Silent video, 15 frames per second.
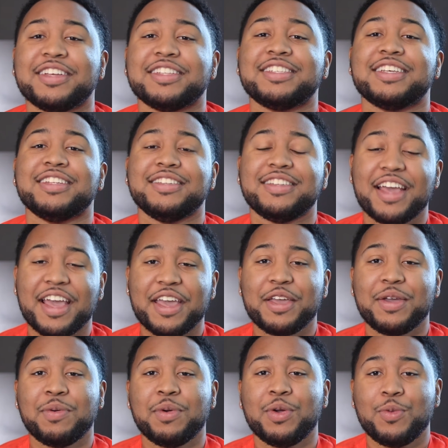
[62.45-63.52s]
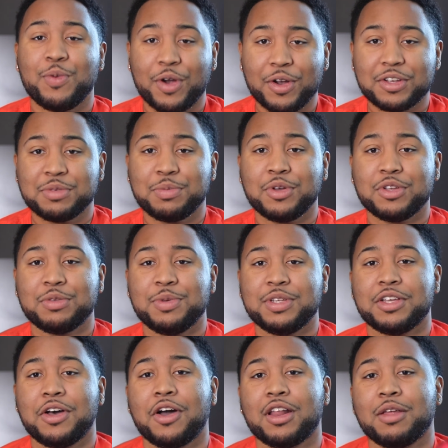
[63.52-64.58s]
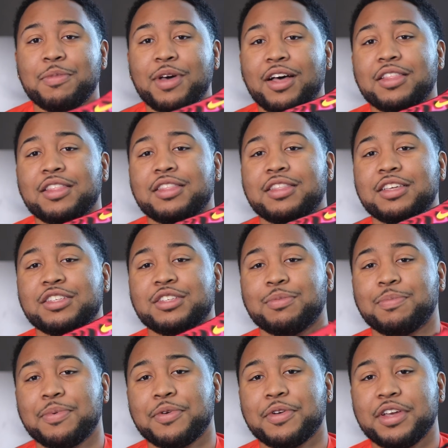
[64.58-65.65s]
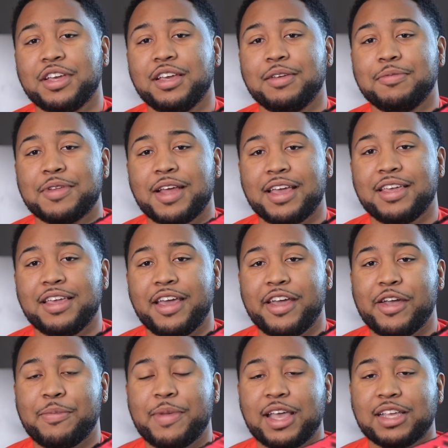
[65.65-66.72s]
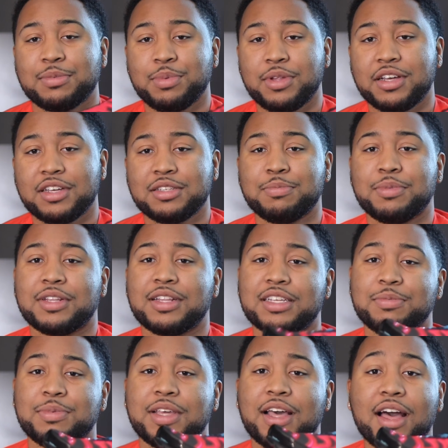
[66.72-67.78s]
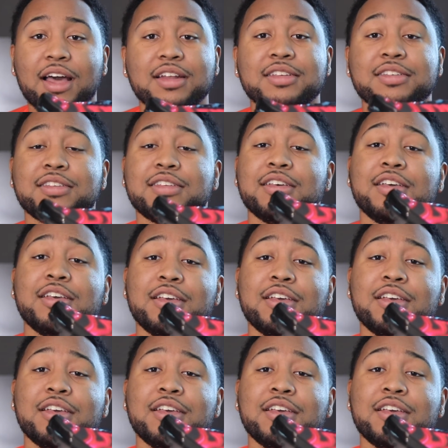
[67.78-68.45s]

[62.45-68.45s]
and today we were supposed to be talking about the Supreme Nike Air Max Plus, but let's be honest,